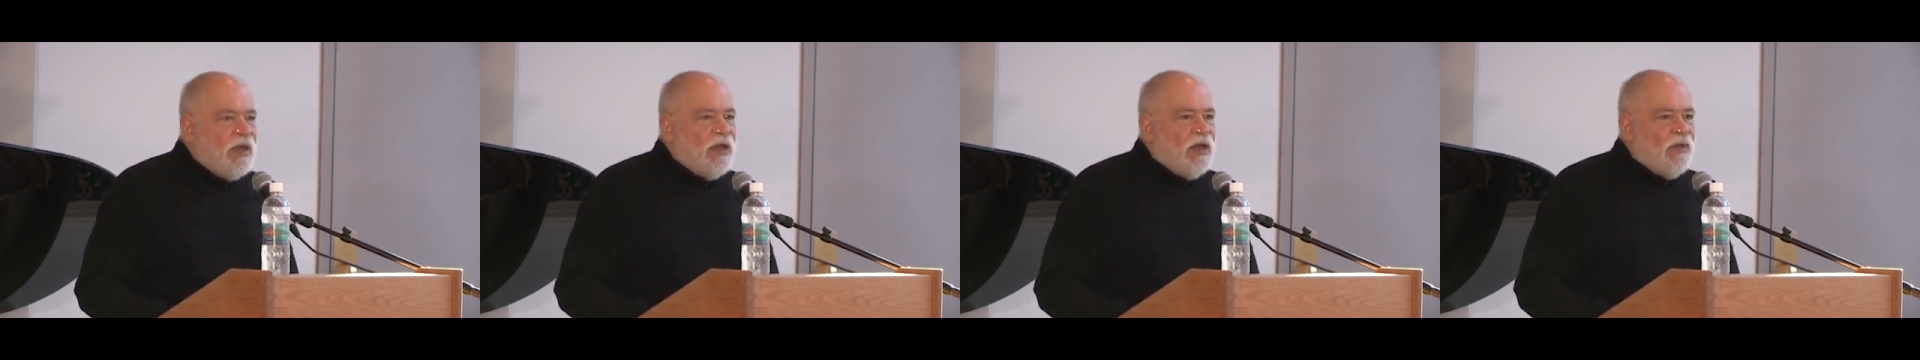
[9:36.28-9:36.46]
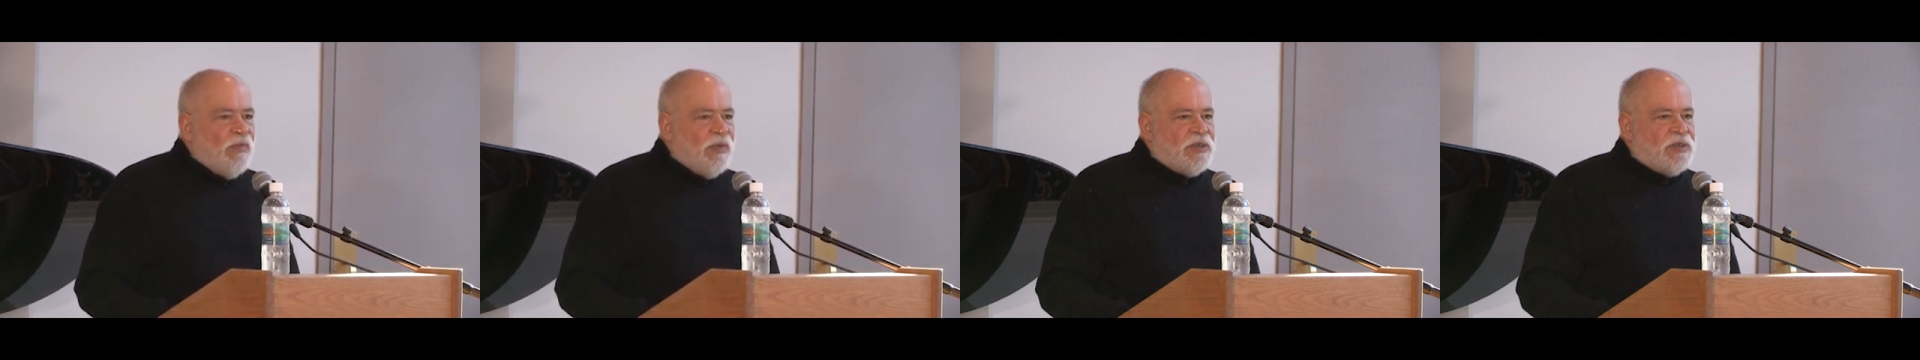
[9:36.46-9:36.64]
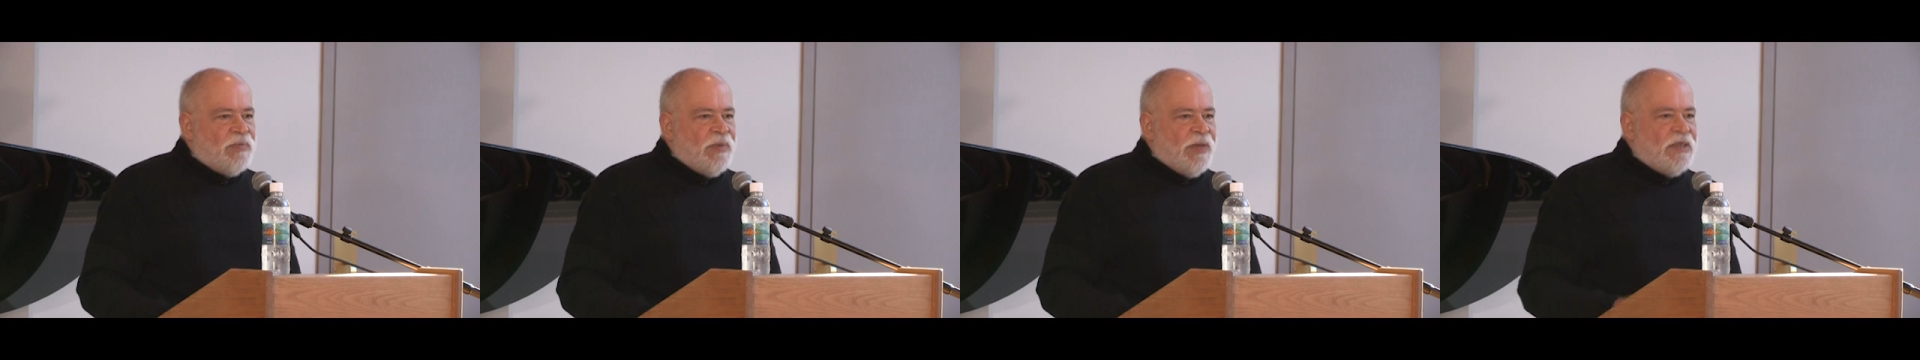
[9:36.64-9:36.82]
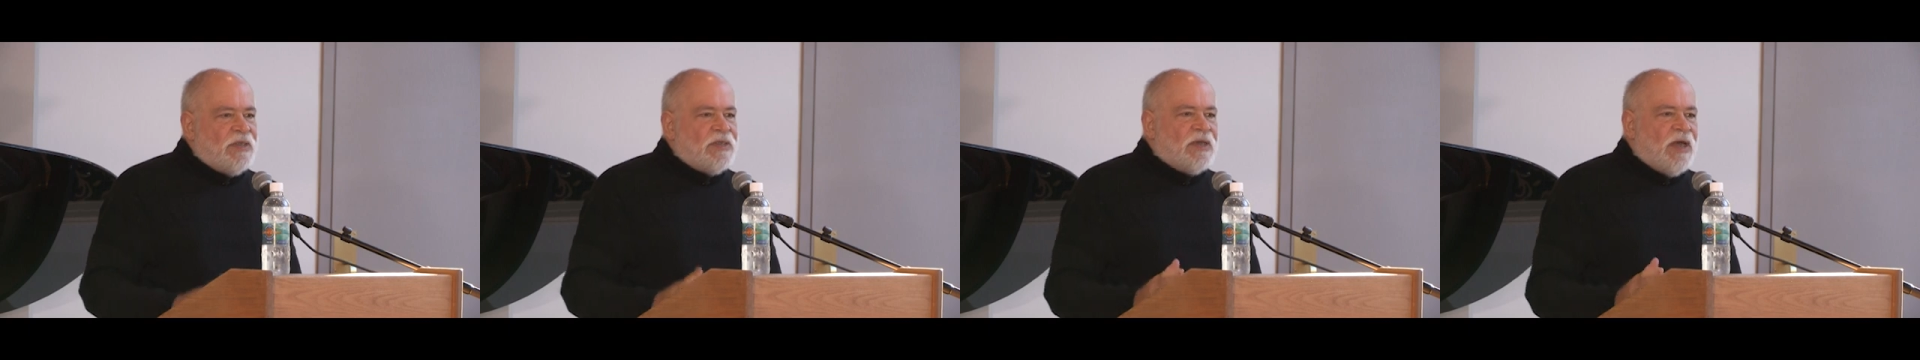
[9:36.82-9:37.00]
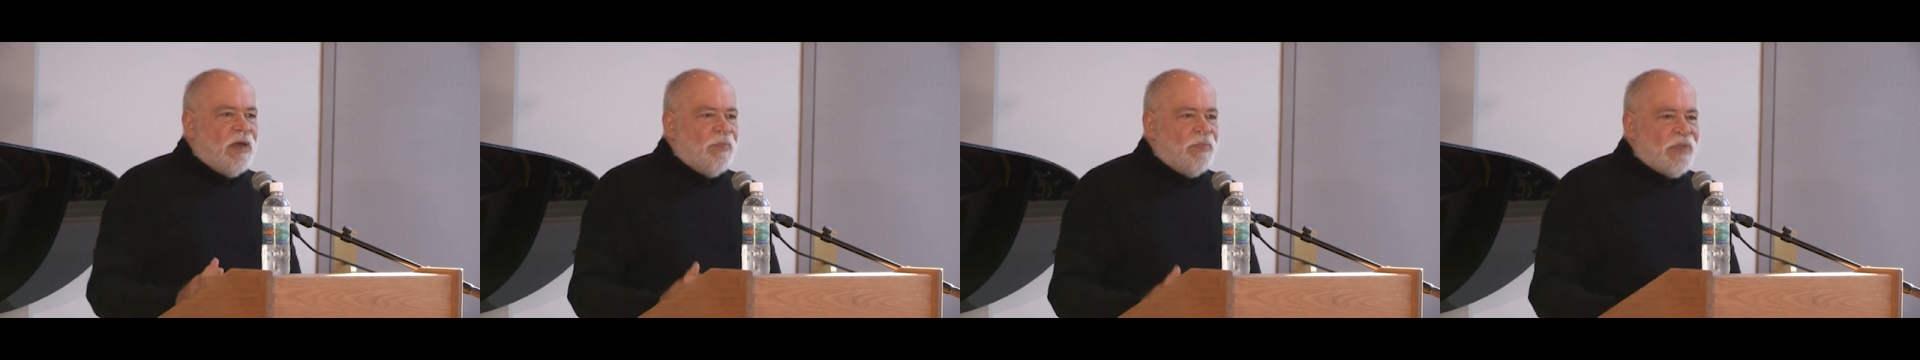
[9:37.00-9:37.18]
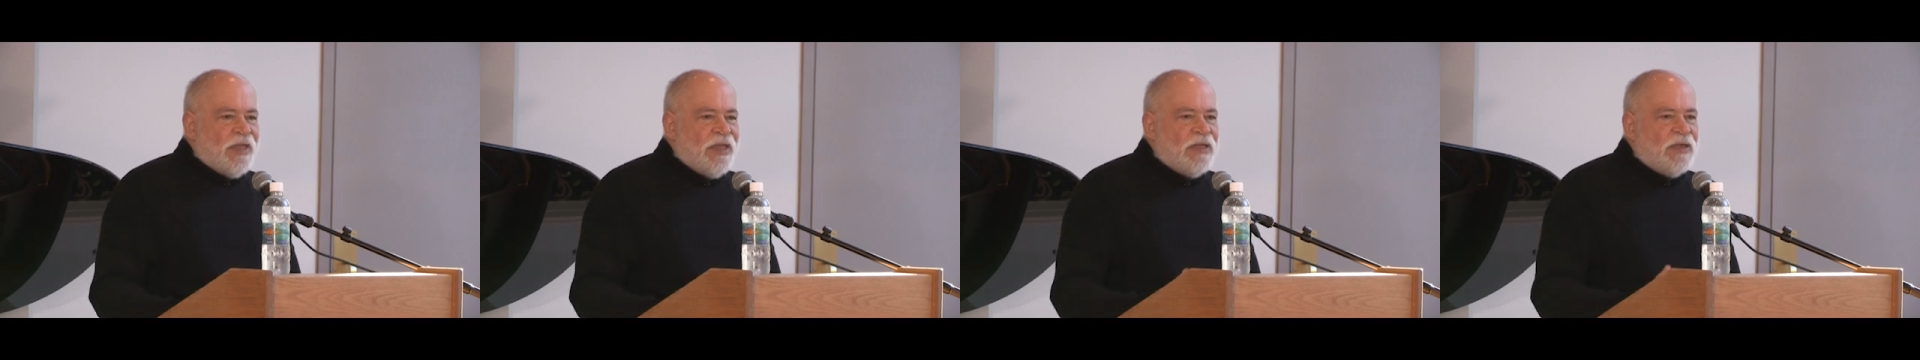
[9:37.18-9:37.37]
which means
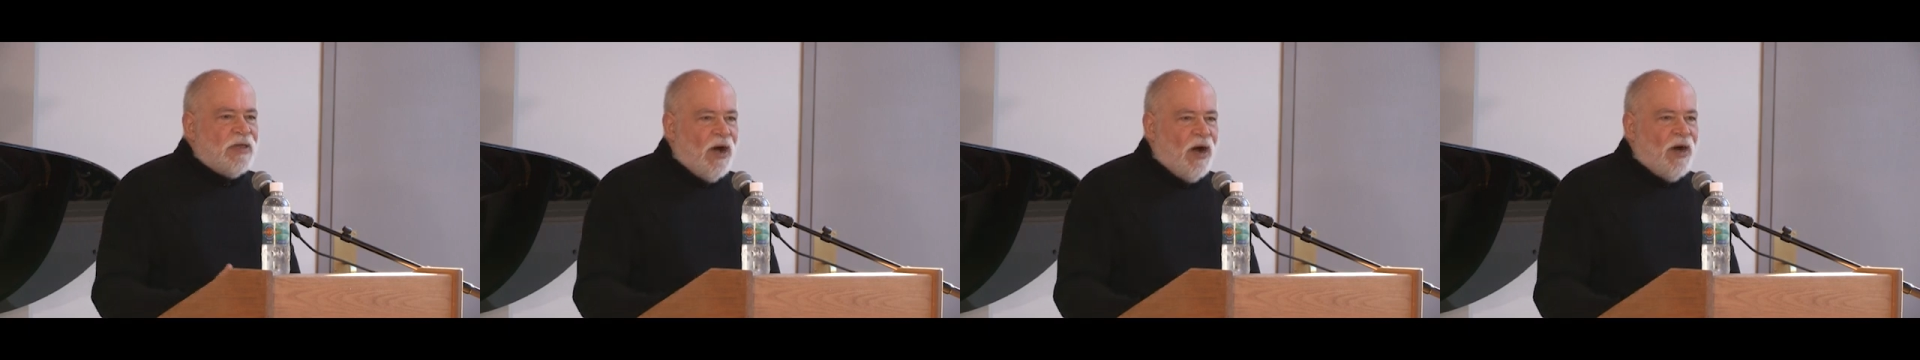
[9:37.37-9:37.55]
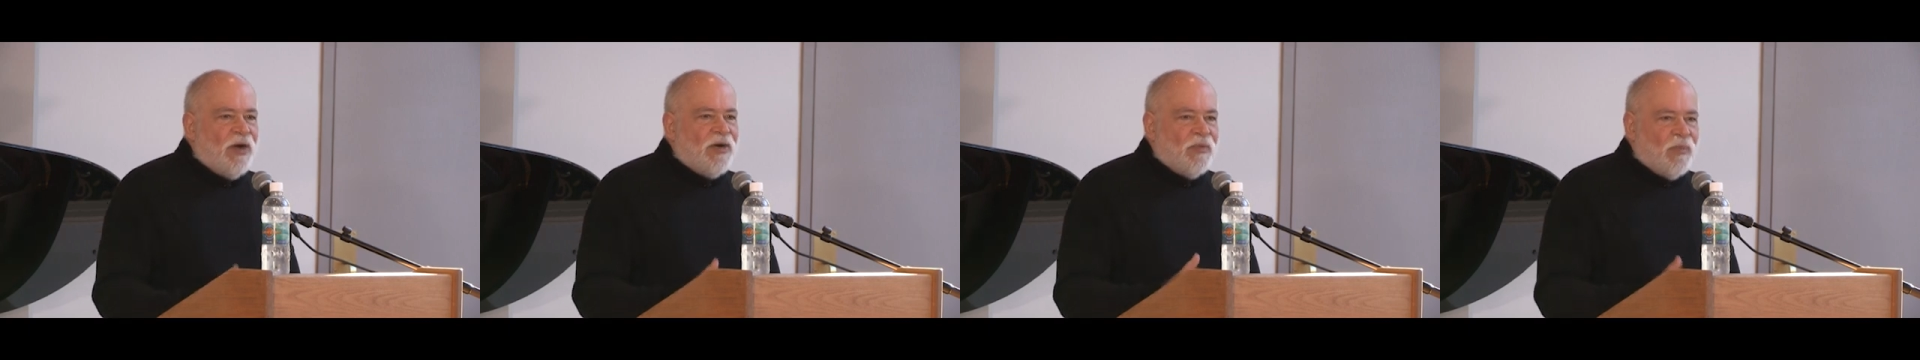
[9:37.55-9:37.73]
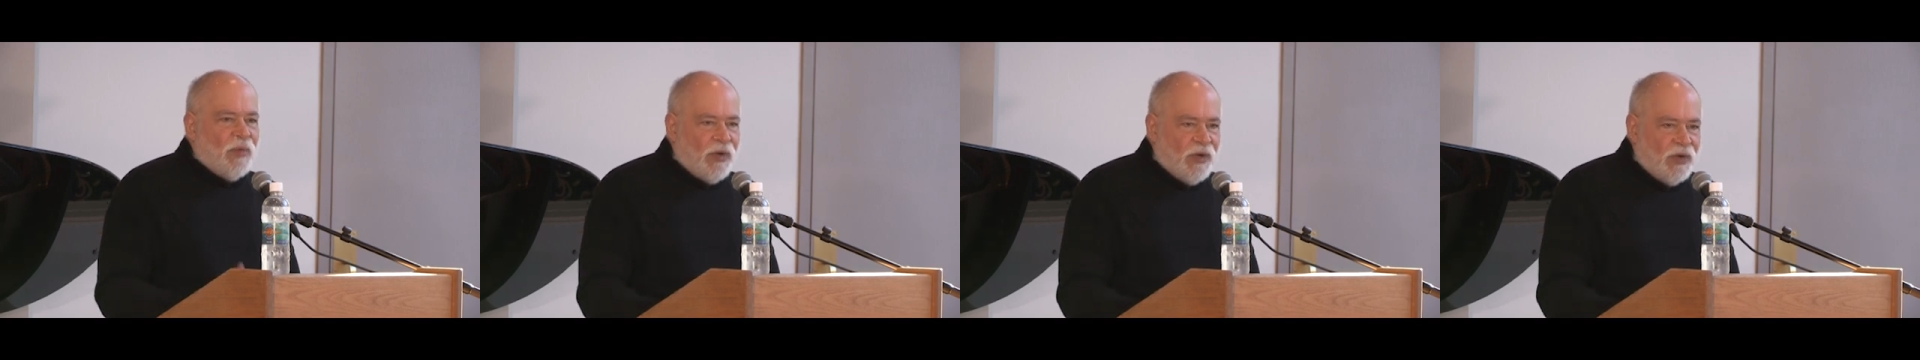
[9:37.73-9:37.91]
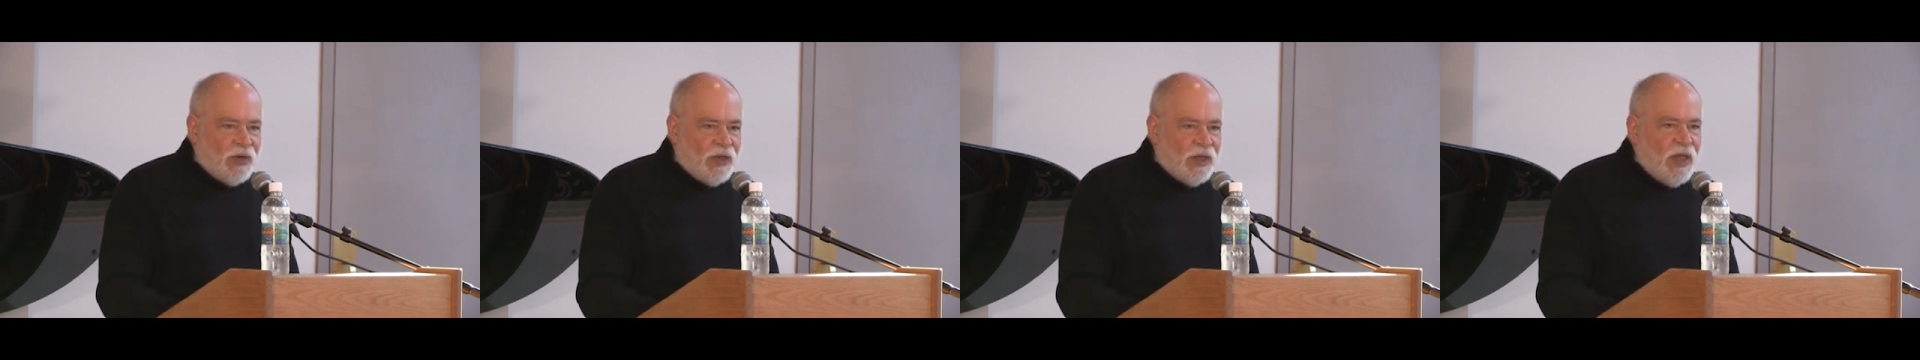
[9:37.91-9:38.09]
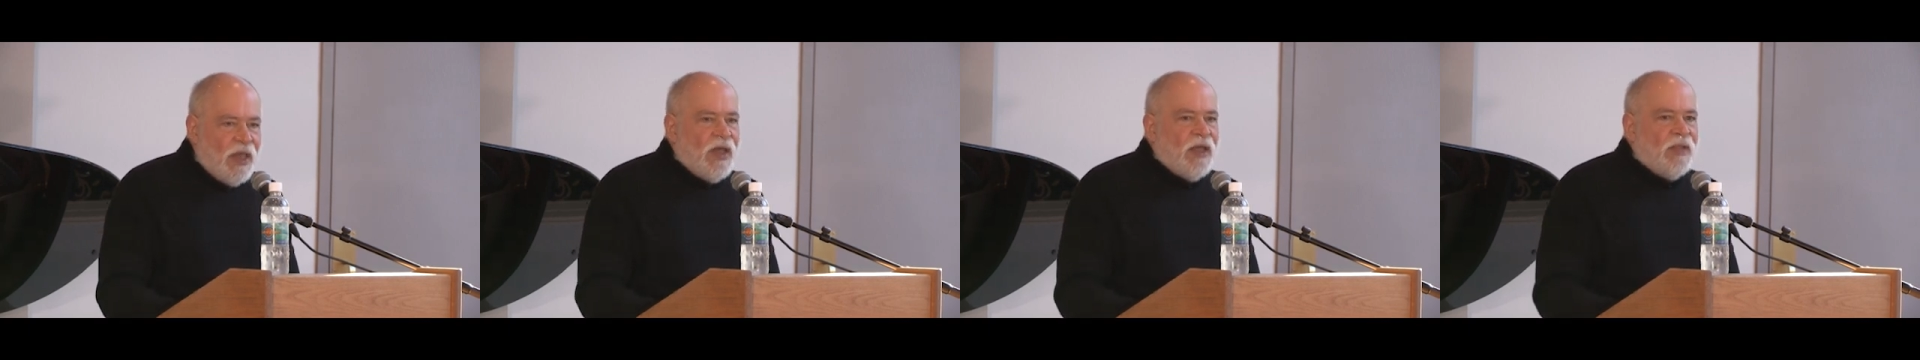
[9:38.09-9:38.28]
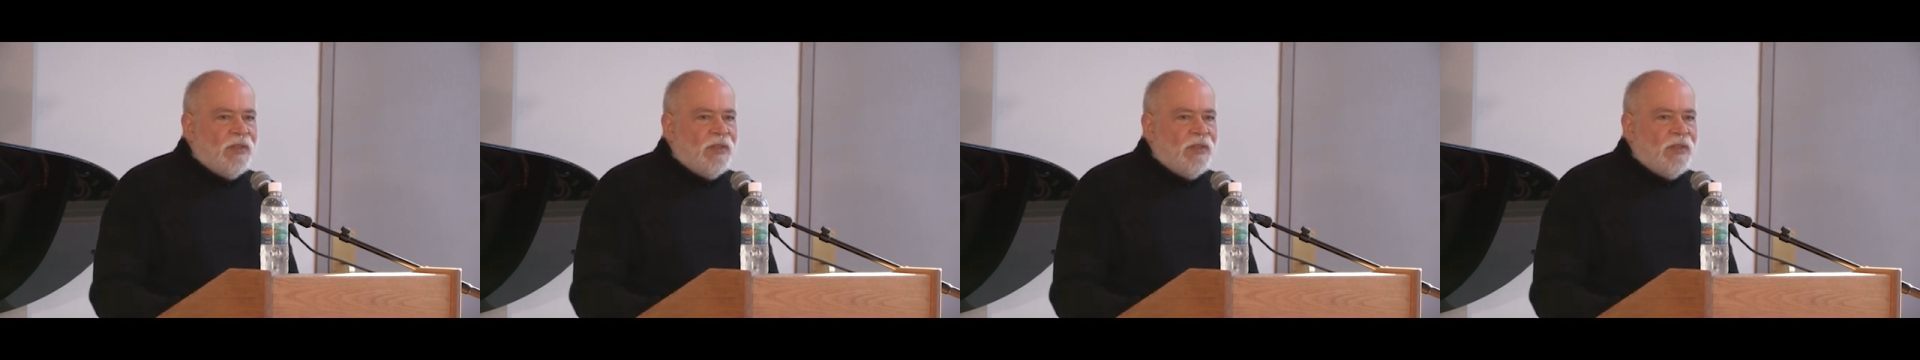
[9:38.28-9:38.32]
complete artwork.